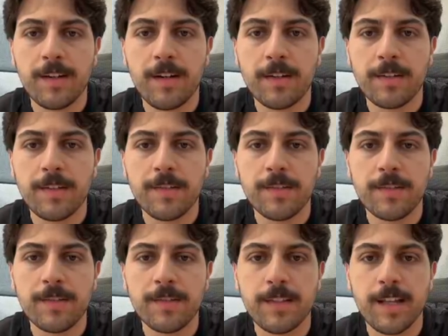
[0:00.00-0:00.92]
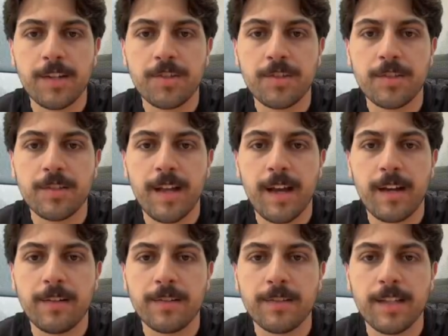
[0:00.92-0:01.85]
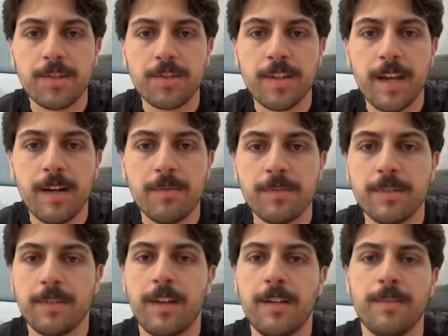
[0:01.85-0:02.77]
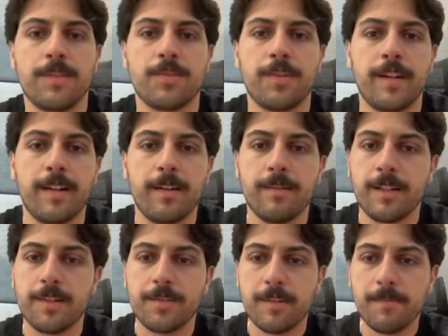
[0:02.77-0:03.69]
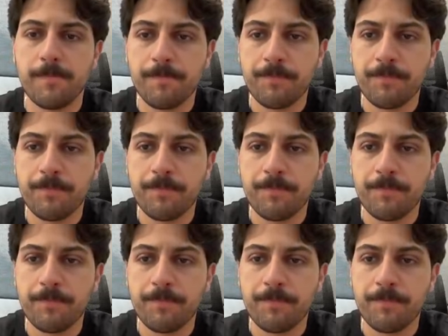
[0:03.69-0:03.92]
audience/style/count. Okay, let's try it out actually.